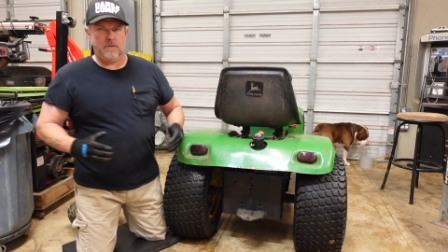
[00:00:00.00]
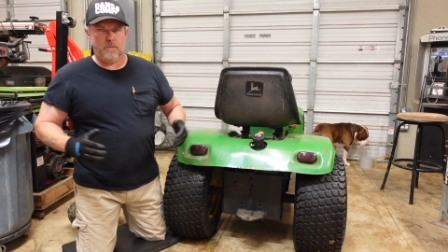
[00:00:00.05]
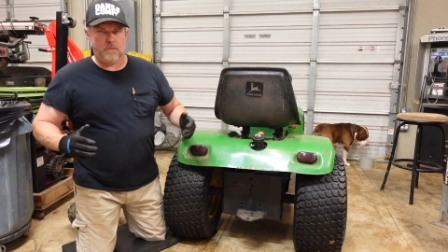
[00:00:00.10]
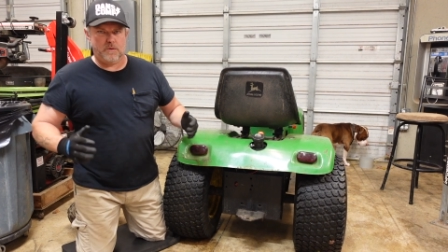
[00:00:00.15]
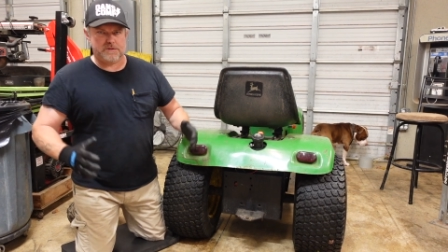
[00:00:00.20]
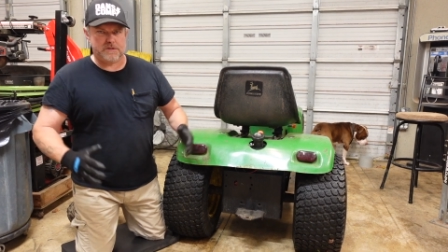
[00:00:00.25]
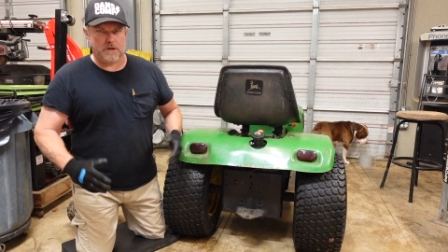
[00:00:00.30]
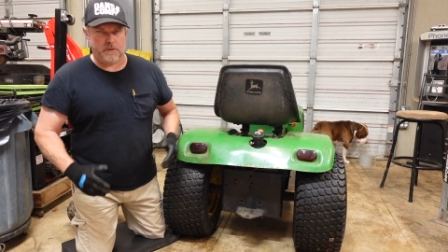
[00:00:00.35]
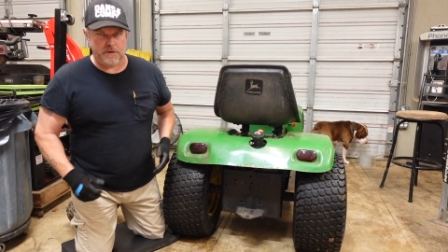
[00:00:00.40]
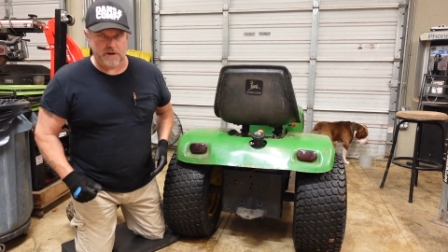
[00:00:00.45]

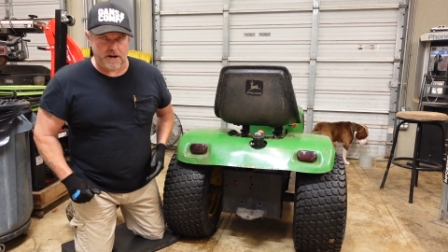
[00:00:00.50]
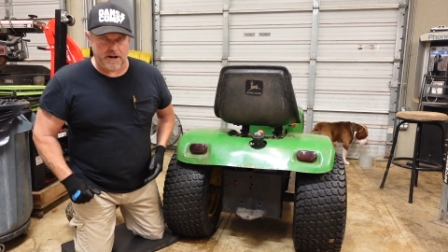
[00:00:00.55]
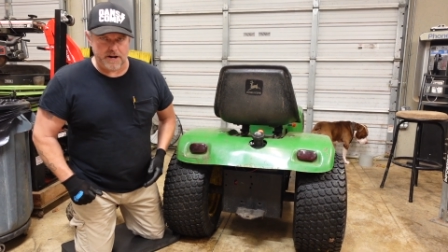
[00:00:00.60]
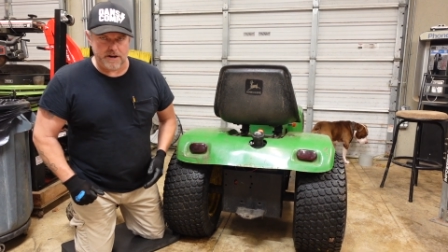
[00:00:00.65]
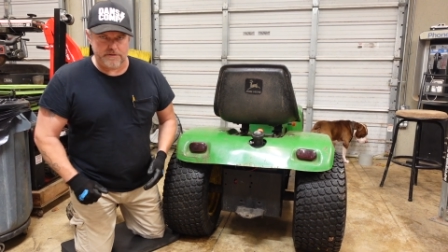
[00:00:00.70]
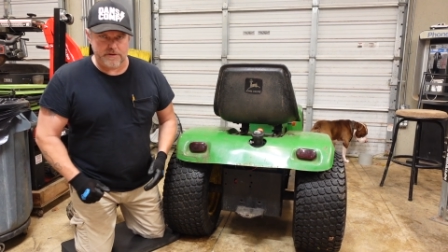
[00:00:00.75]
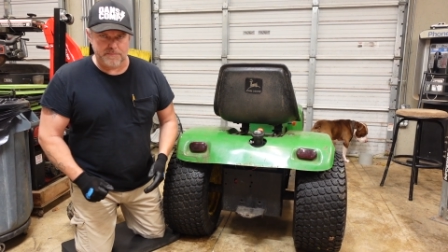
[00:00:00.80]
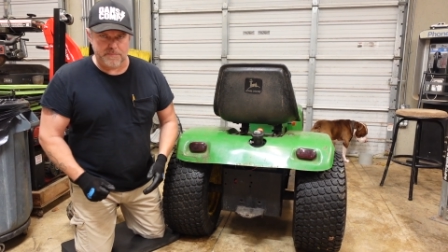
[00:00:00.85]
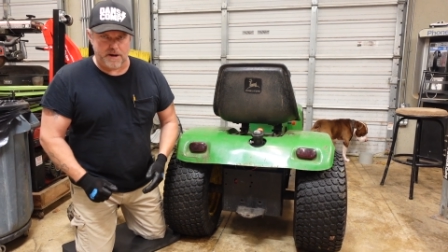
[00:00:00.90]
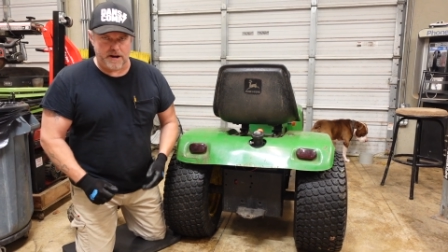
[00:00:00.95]
What's going on
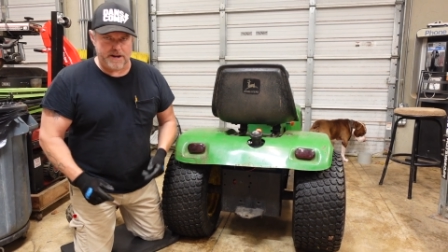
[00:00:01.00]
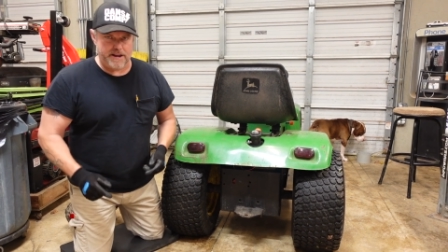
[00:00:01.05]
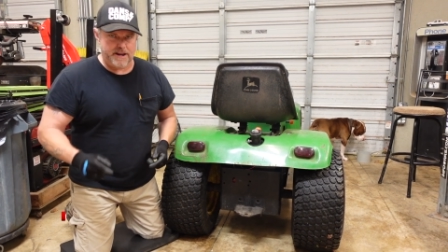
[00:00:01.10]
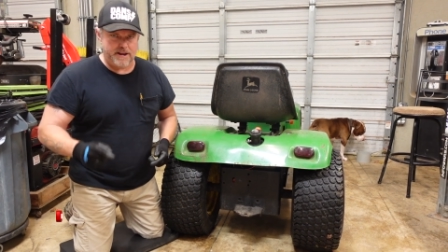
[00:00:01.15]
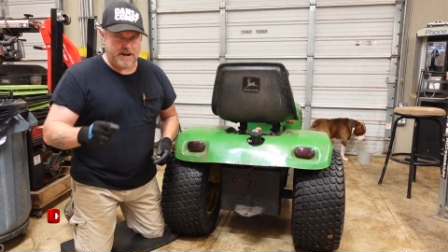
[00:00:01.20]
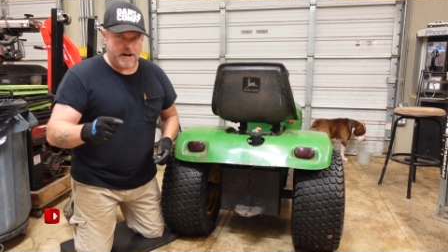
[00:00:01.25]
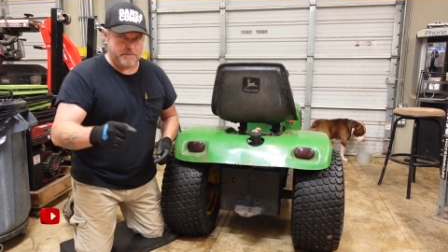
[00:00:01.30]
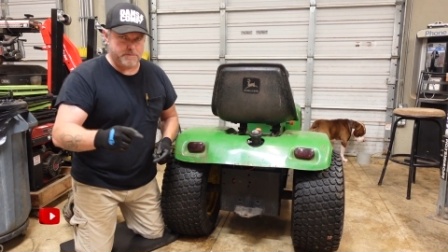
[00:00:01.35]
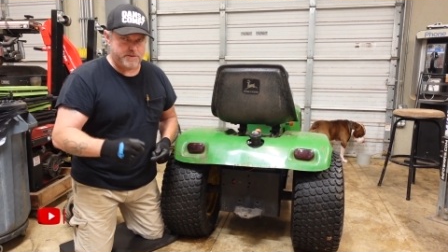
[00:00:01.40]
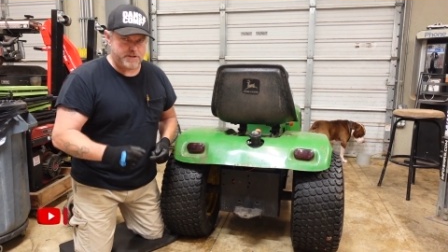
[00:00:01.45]
everybody?
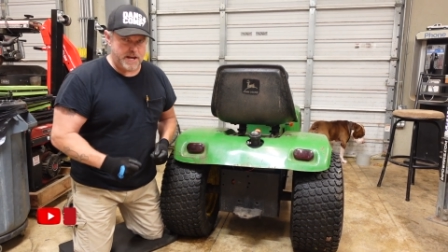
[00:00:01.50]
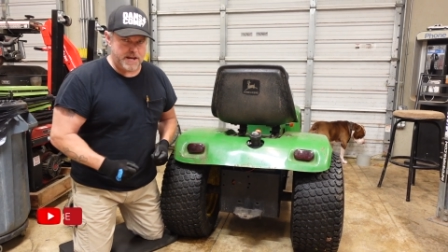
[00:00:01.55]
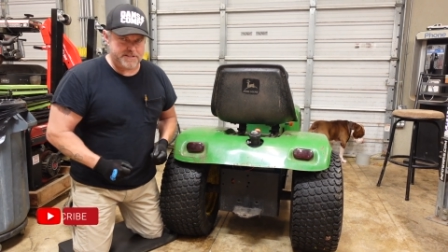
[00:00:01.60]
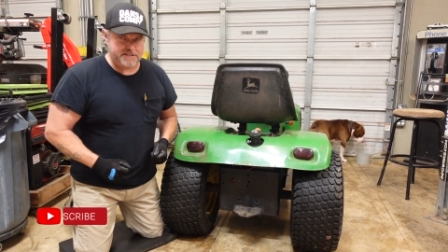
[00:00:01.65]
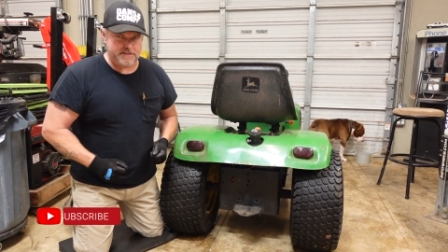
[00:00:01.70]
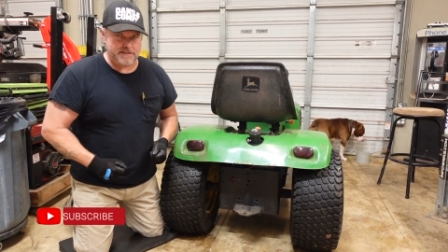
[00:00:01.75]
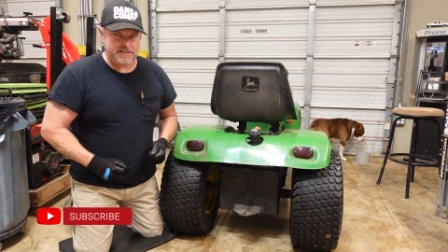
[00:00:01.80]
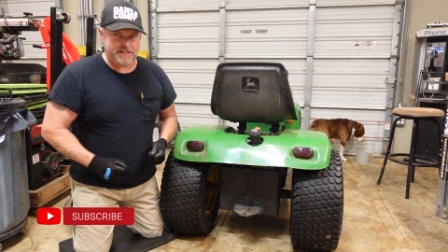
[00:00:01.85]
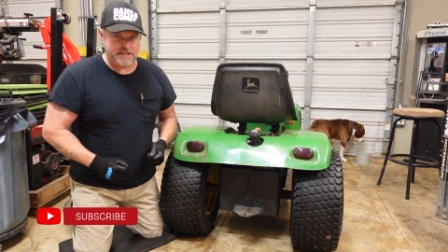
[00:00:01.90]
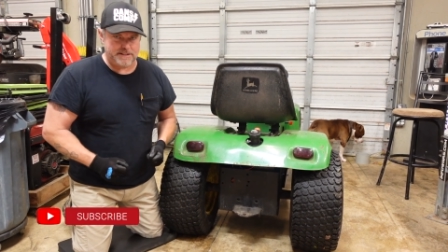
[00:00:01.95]
I'm
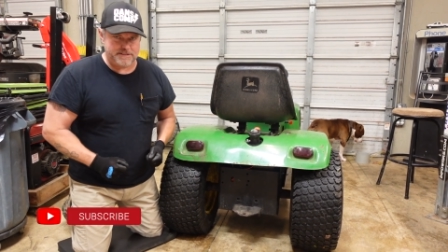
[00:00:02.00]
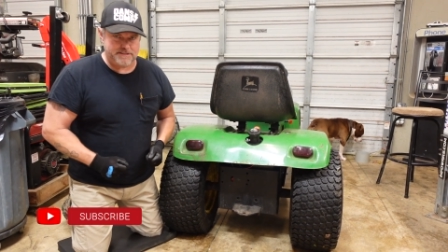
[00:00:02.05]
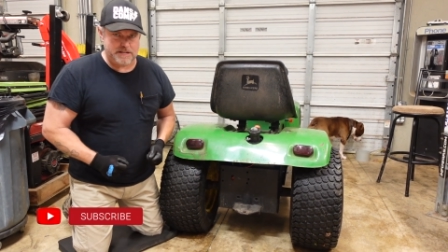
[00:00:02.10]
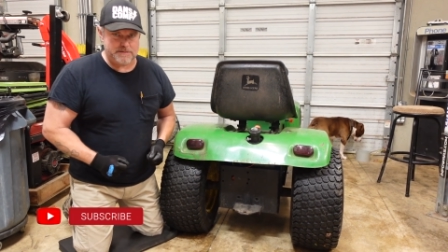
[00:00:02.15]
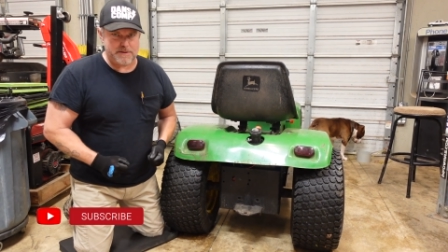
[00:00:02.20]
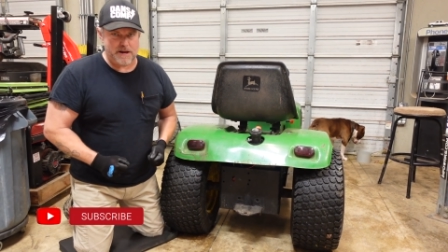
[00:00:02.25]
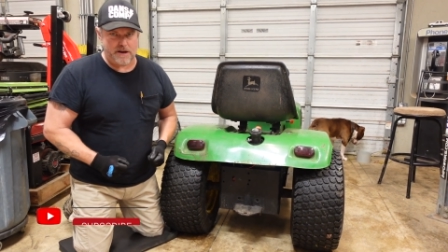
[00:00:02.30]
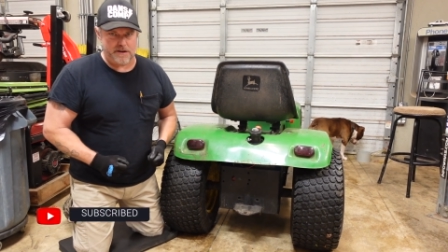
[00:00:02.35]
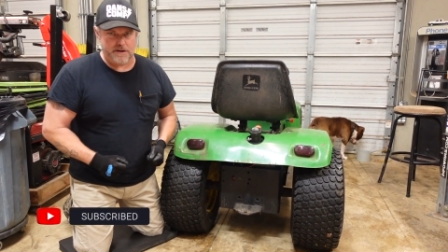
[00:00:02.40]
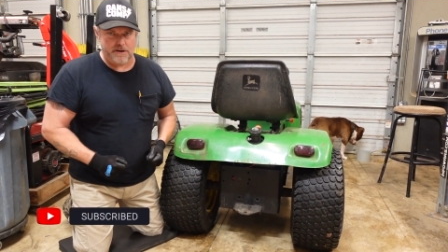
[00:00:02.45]
Jason, Tennessee
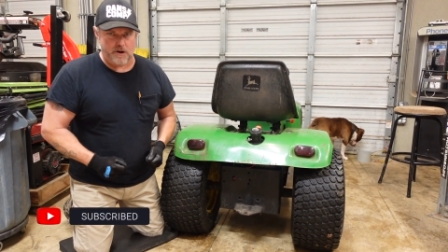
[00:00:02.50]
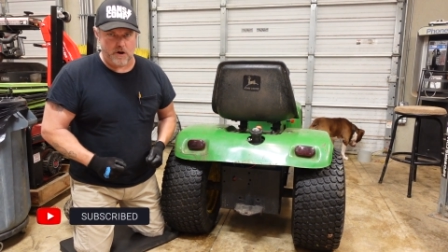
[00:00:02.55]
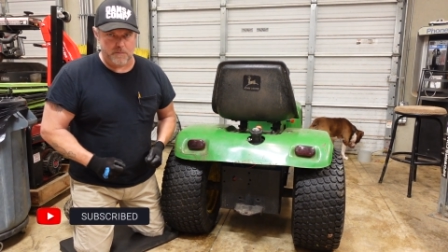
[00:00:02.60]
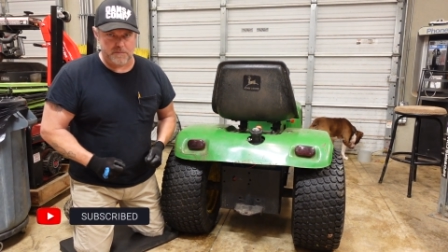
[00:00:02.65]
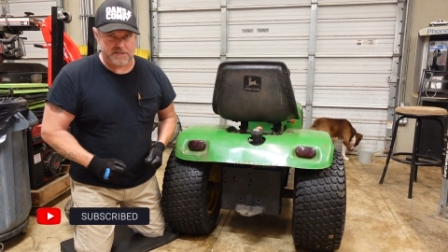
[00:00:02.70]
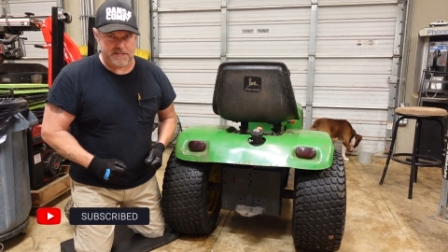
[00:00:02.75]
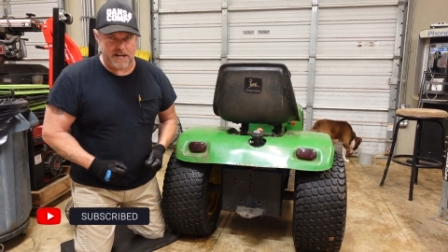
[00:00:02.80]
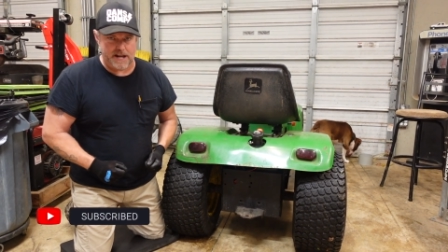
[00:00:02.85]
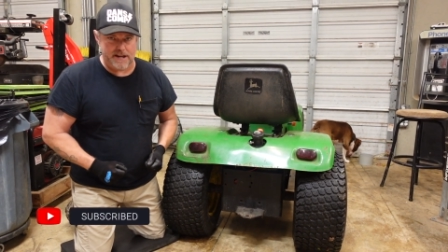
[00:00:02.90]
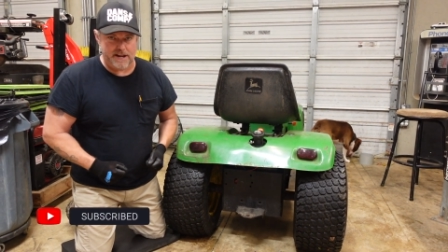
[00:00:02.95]
Mountain
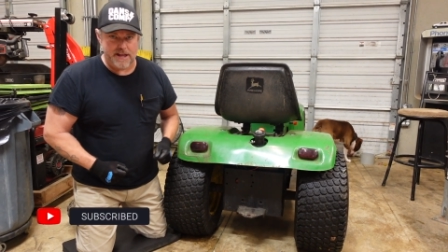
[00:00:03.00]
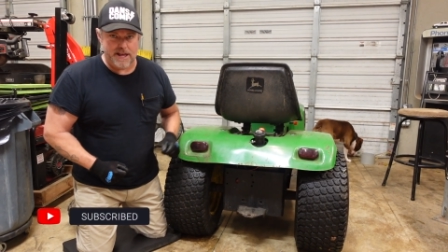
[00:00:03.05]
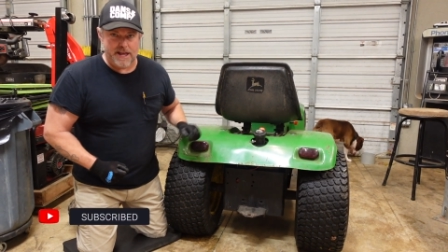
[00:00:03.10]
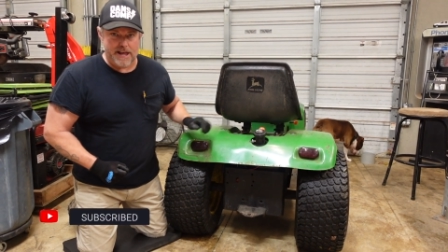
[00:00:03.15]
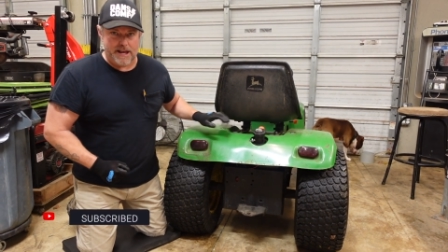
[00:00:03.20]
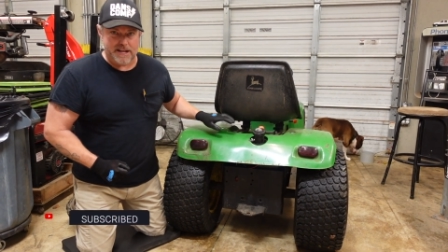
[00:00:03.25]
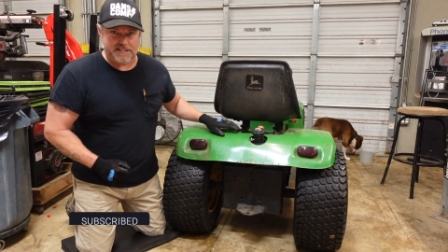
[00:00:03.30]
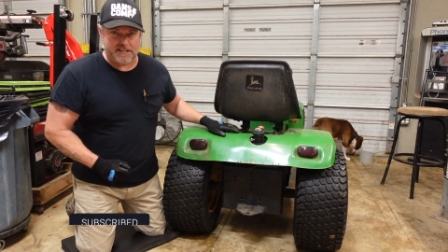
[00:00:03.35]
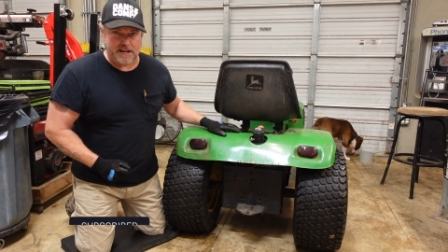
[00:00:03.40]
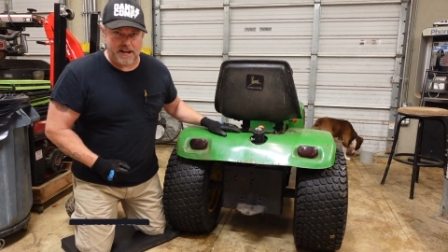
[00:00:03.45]
Homestead,
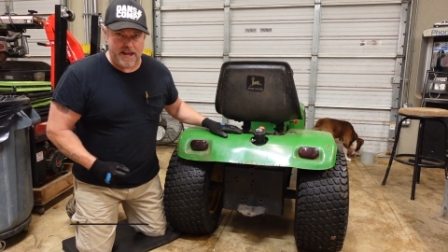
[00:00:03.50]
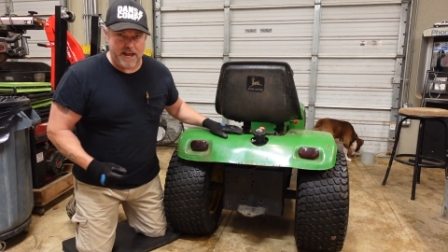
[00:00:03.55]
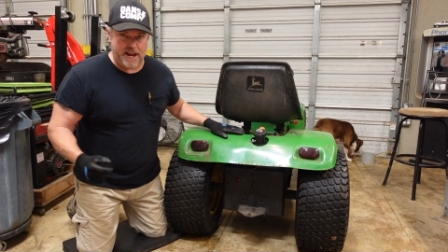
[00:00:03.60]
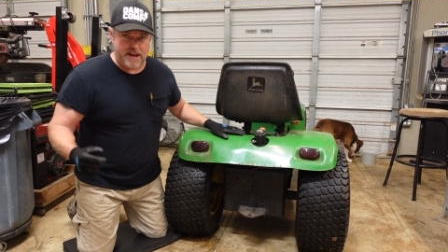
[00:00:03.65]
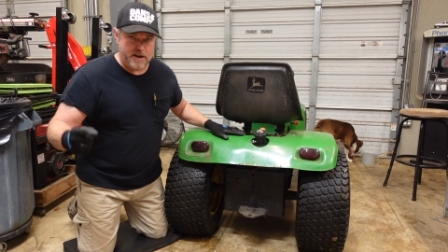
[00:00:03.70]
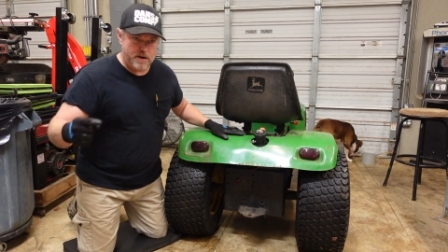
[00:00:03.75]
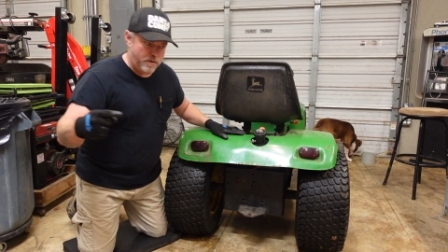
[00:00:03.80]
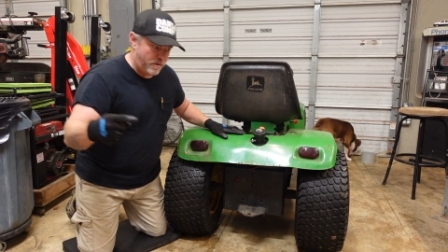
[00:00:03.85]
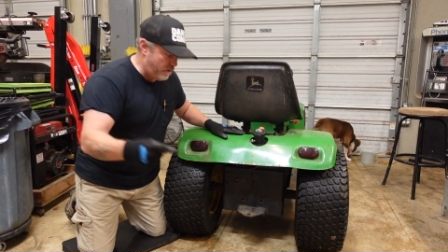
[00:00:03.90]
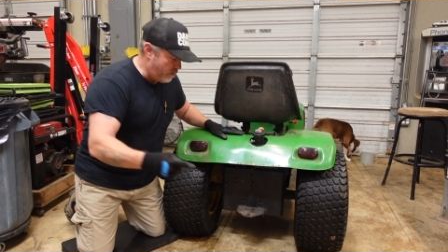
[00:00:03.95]
and
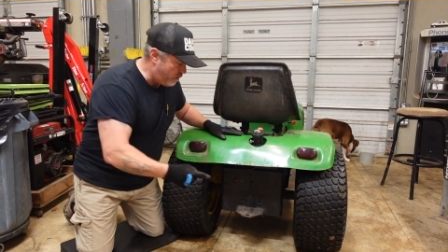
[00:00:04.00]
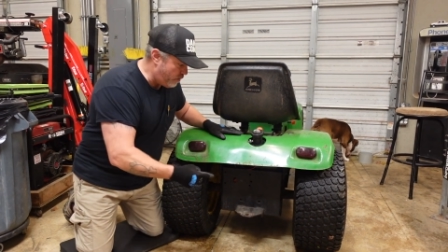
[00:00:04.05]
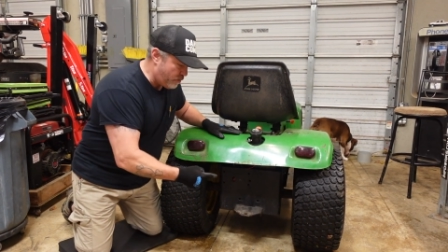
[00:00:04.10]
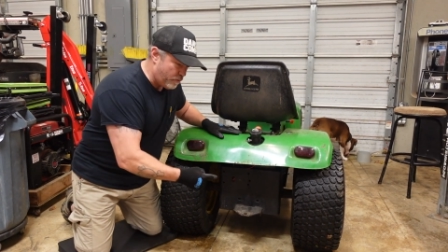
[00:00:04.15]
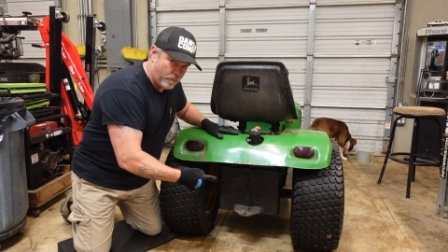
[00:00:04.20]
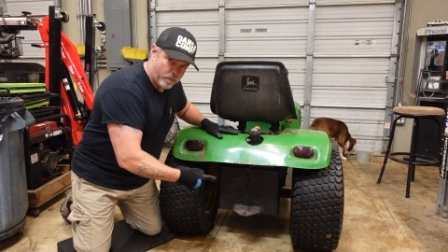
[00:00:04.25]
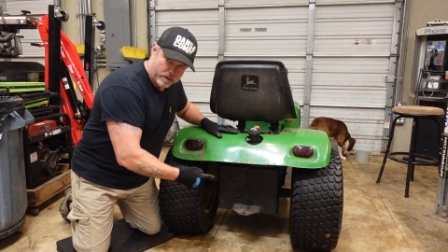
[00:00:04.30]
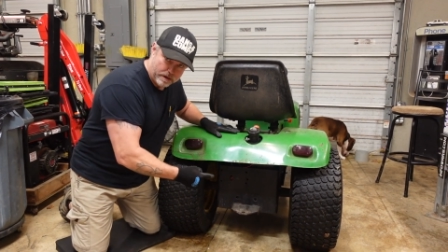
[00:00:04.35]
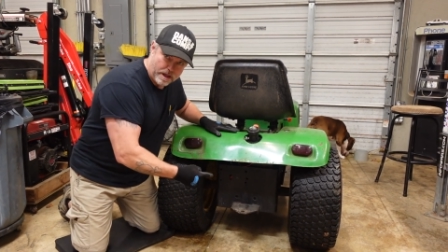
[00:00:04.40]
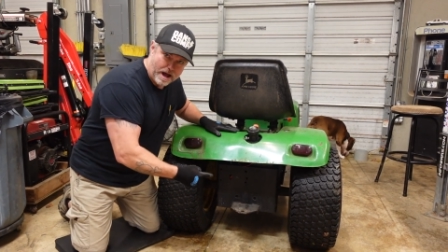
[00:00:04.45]
today we're